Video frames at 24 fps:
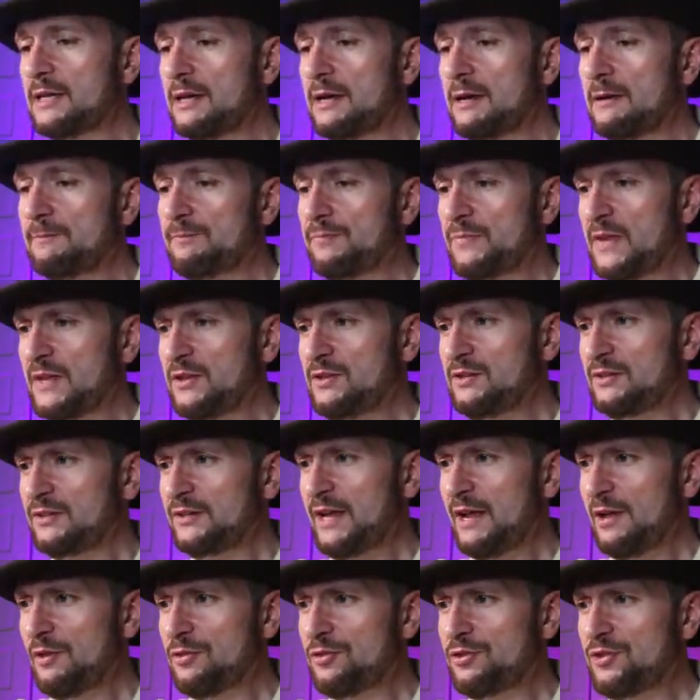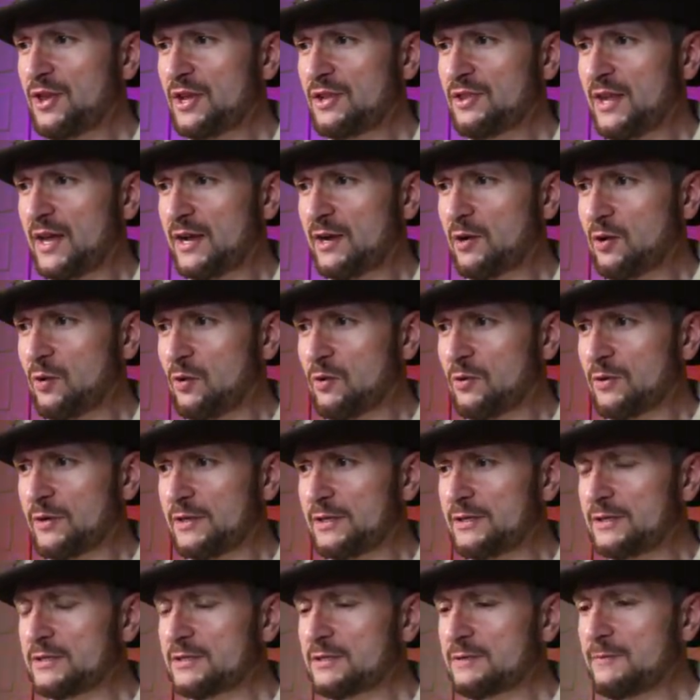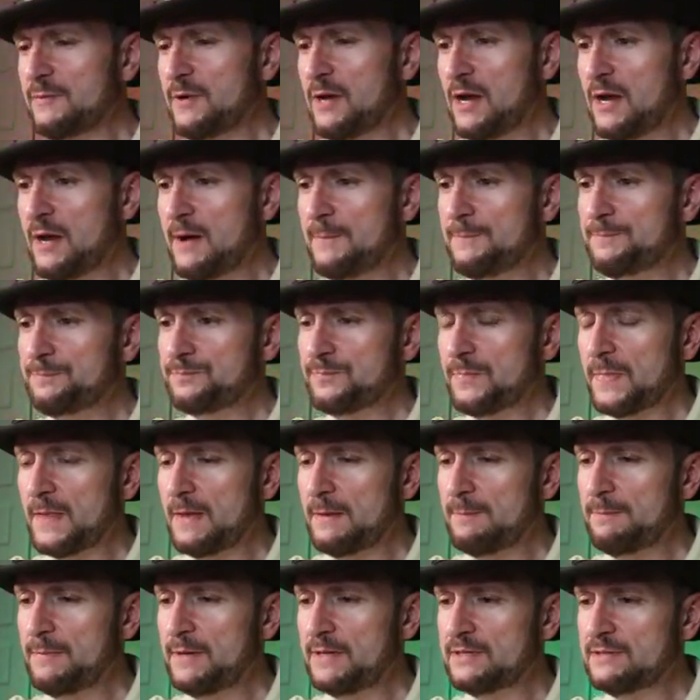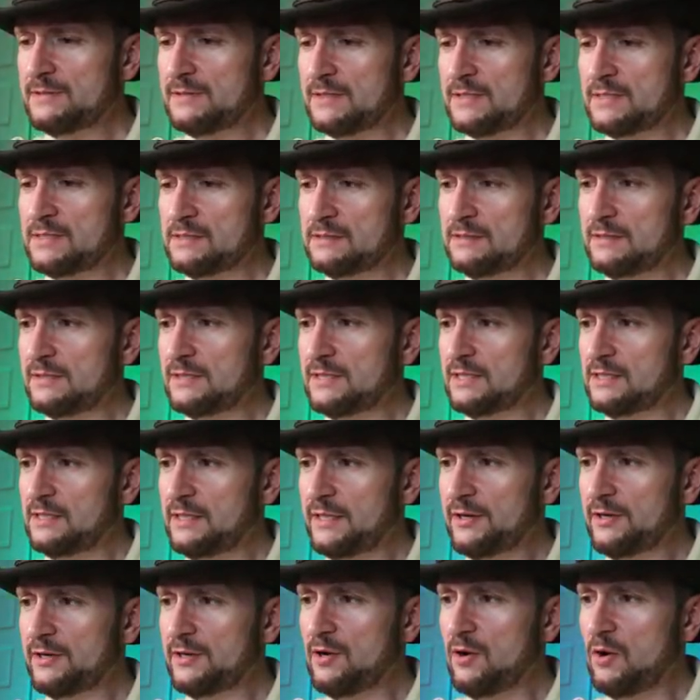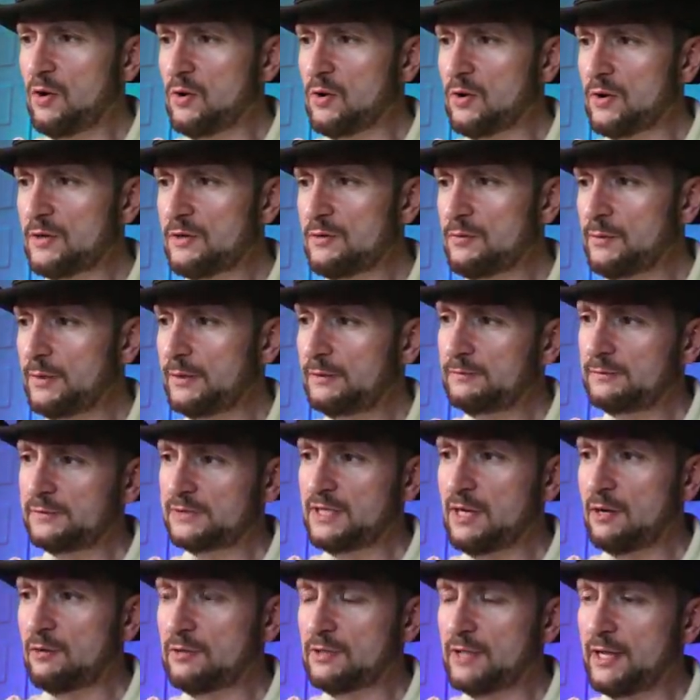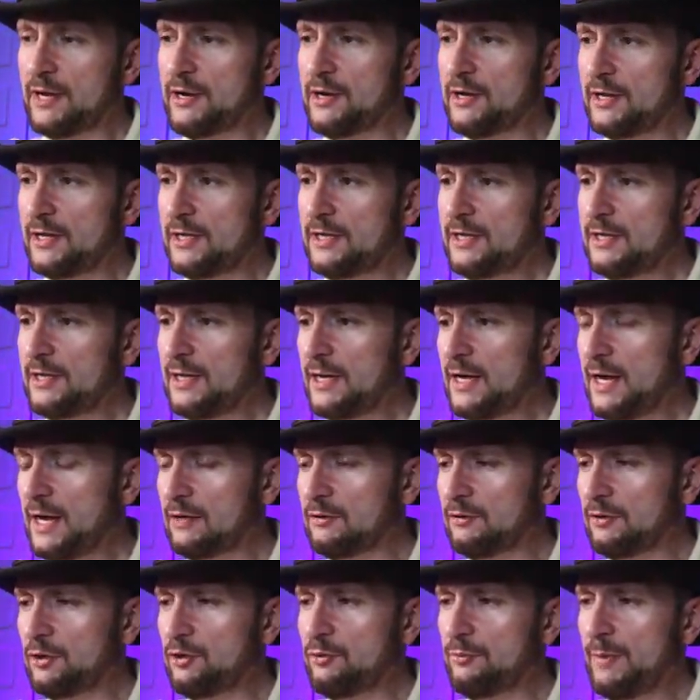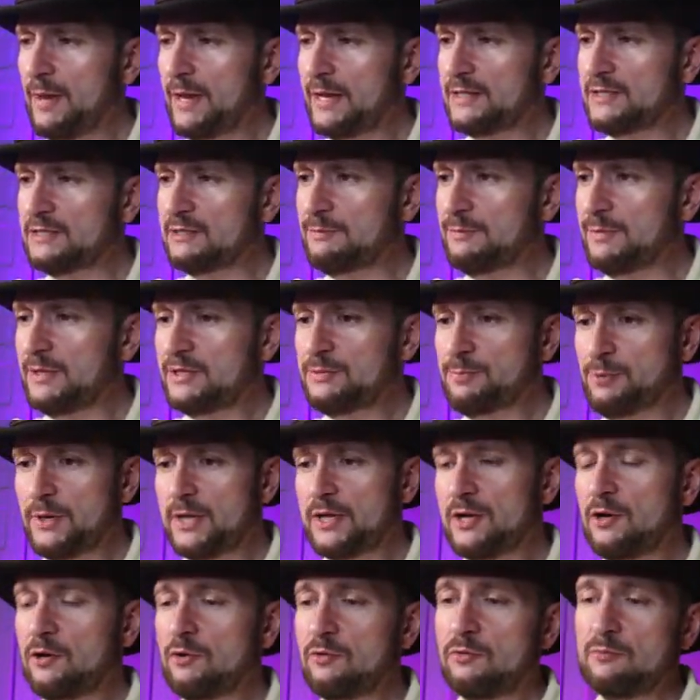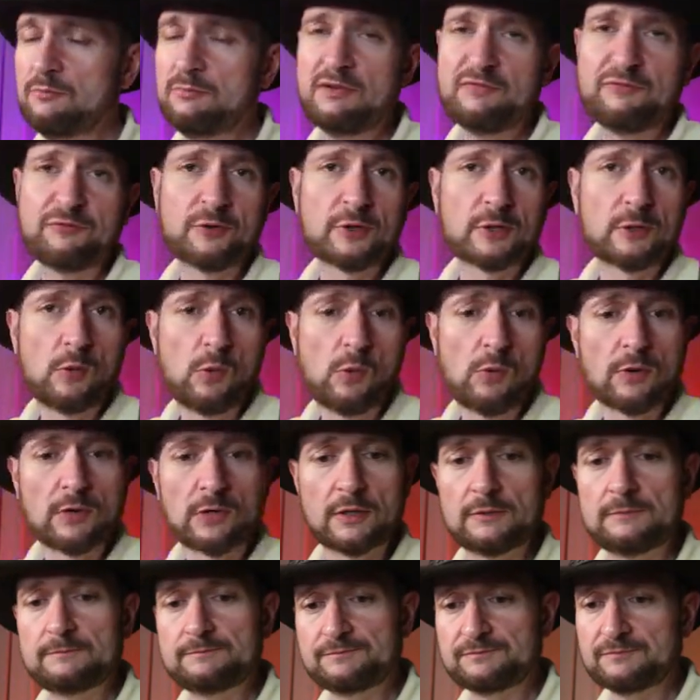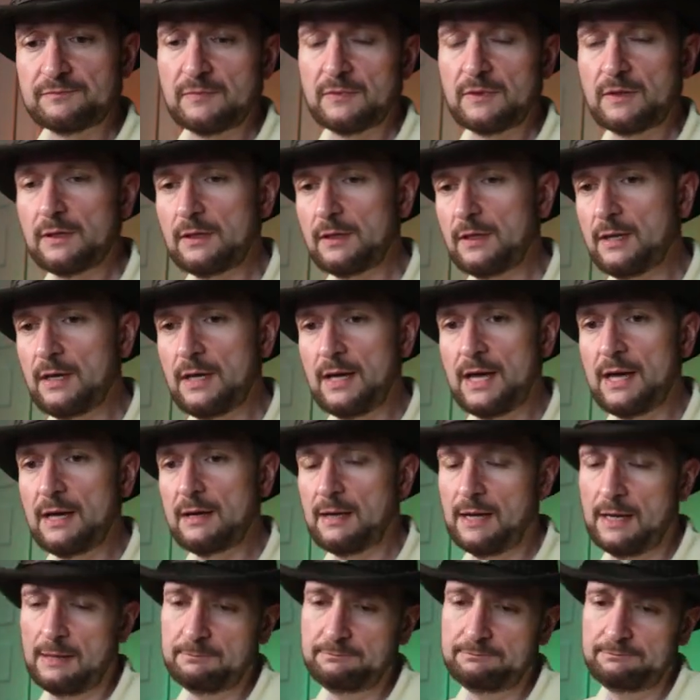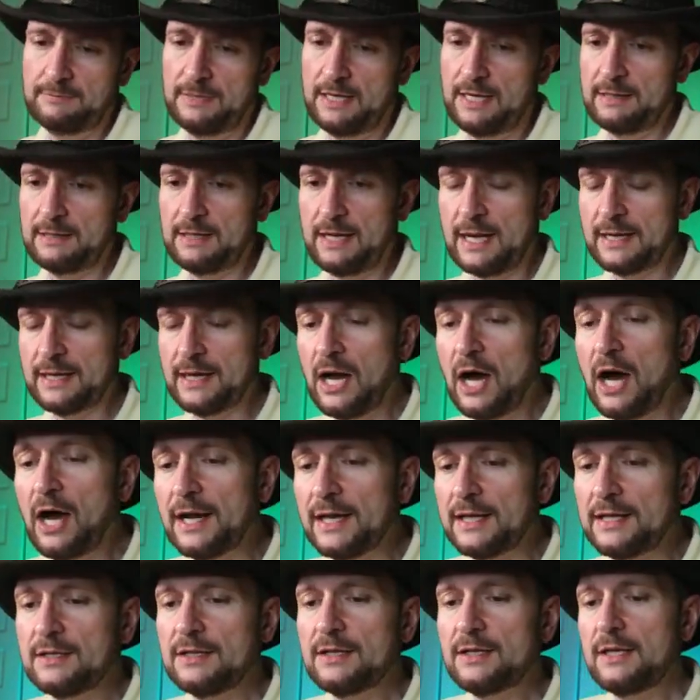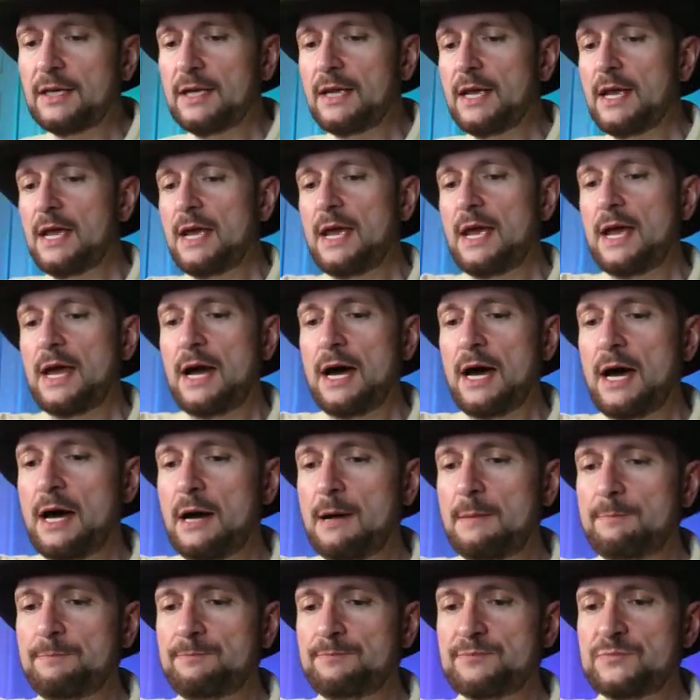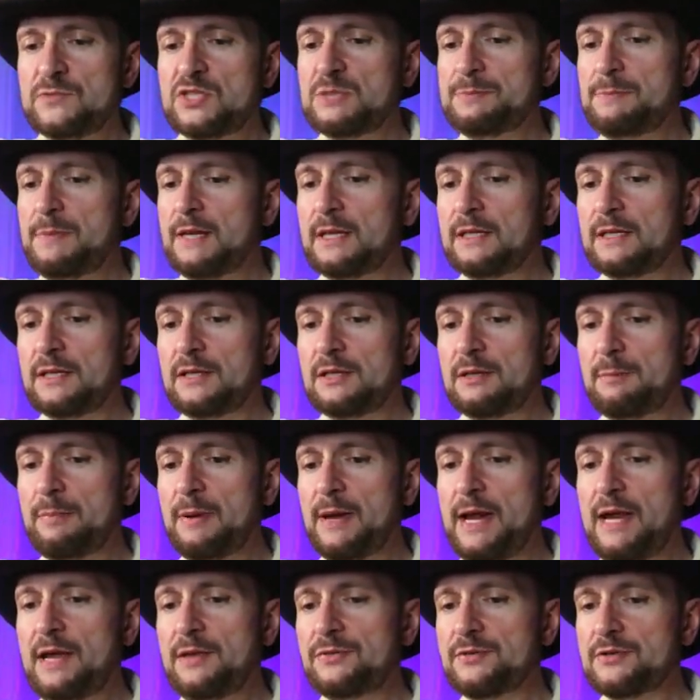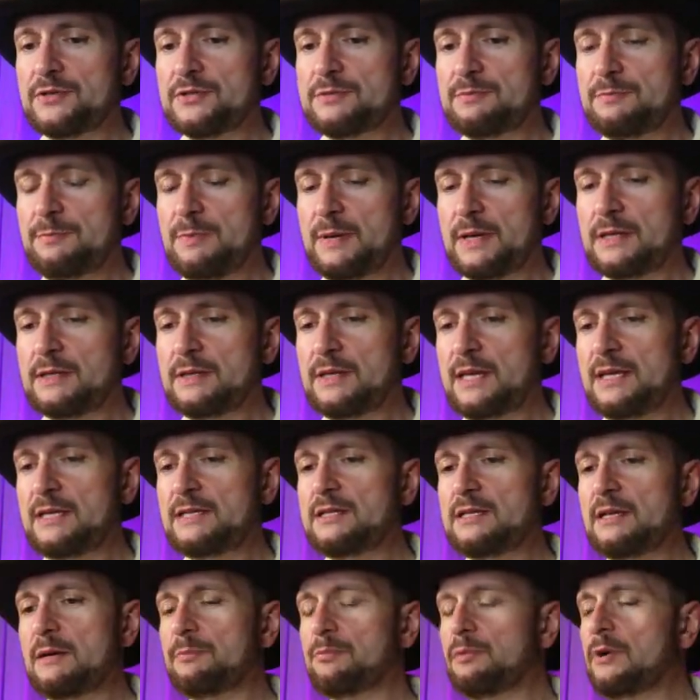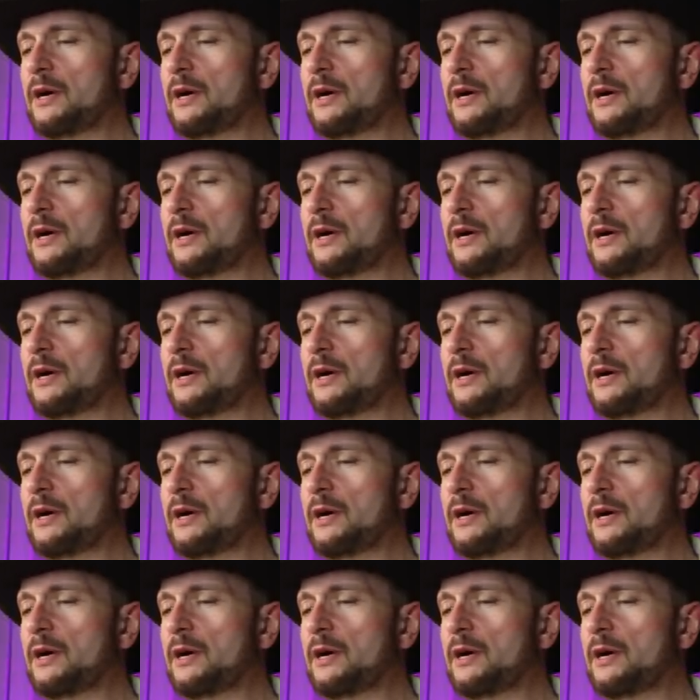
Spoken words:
look how thick that card is. But it's a clear card. Well, it's called Clarity. I don't know who makes it, but it's pretty cool. But for a quarter, I got it. Speaking of the Panthers, picked these up